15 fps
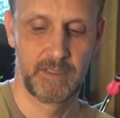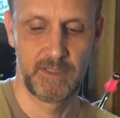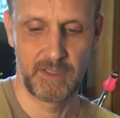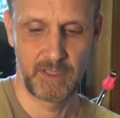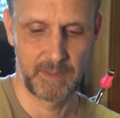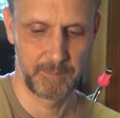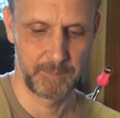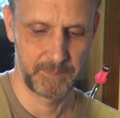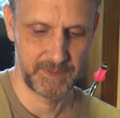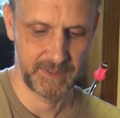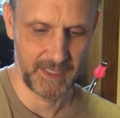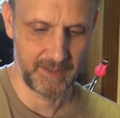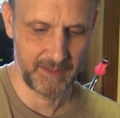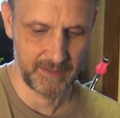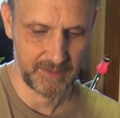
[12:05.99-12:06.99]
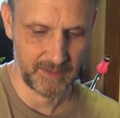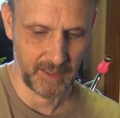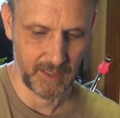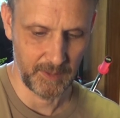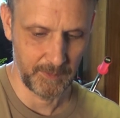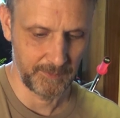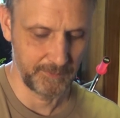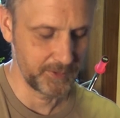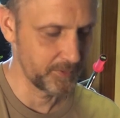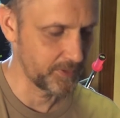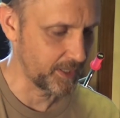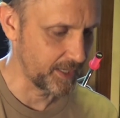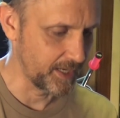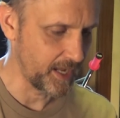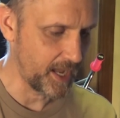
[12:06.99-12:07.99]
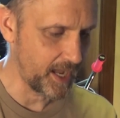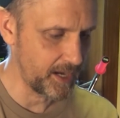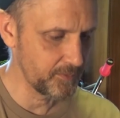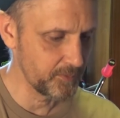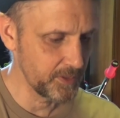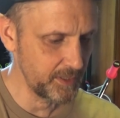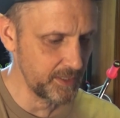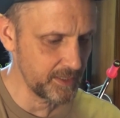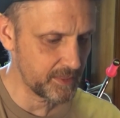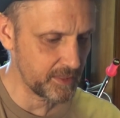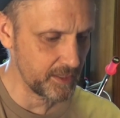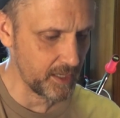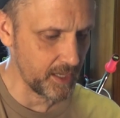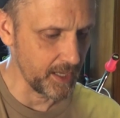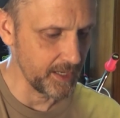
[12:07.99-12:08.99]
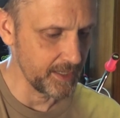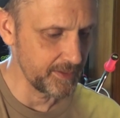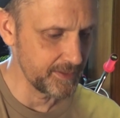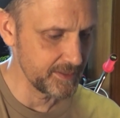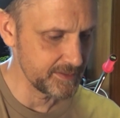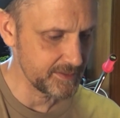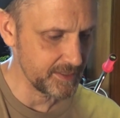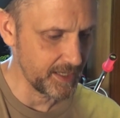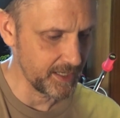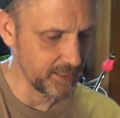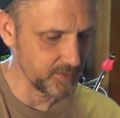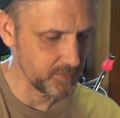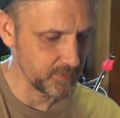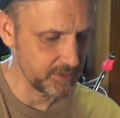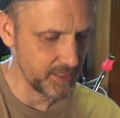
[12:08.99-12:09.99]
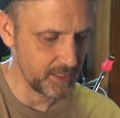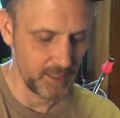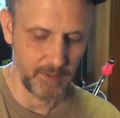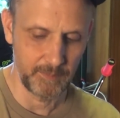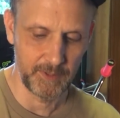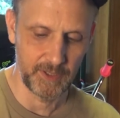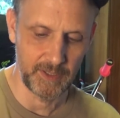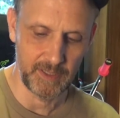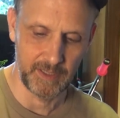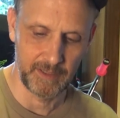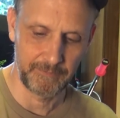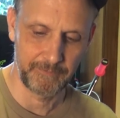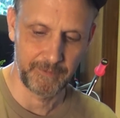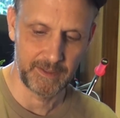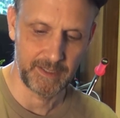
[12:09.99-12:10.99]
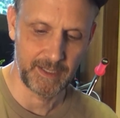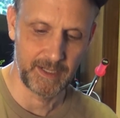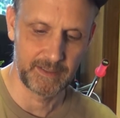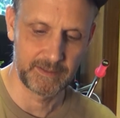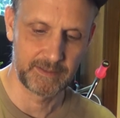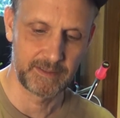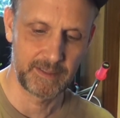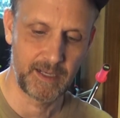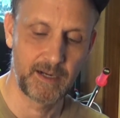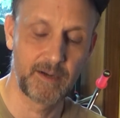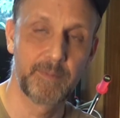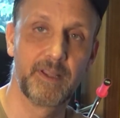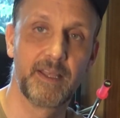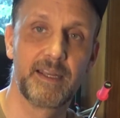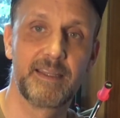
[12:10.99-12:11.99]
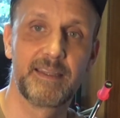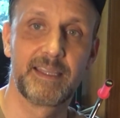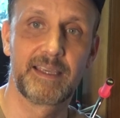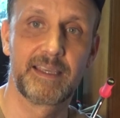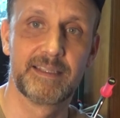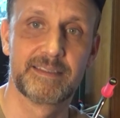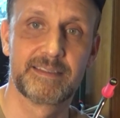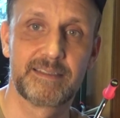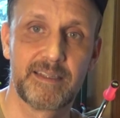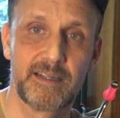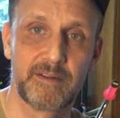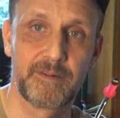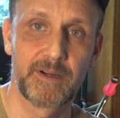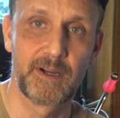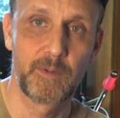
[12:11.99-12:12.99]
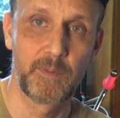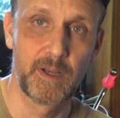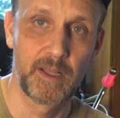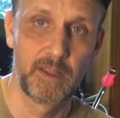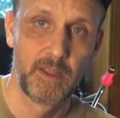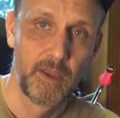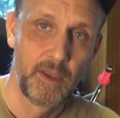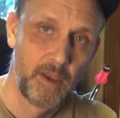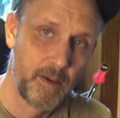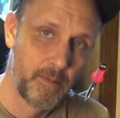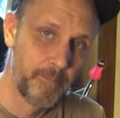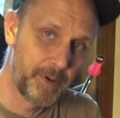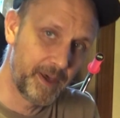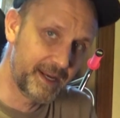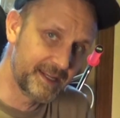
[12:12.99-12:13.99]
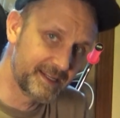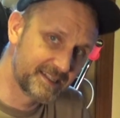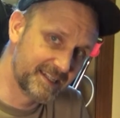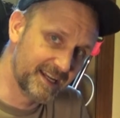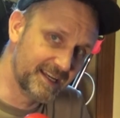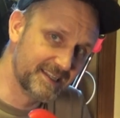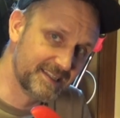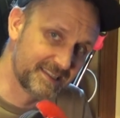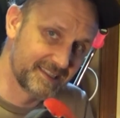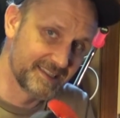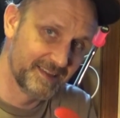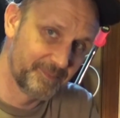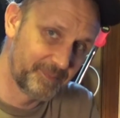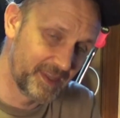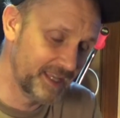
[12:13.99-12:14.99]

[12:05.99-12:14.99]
You can send this car wherever you want. I really thought these tires were terrible and the front tires are terrible. I didn't think it'd steer very well, but it does.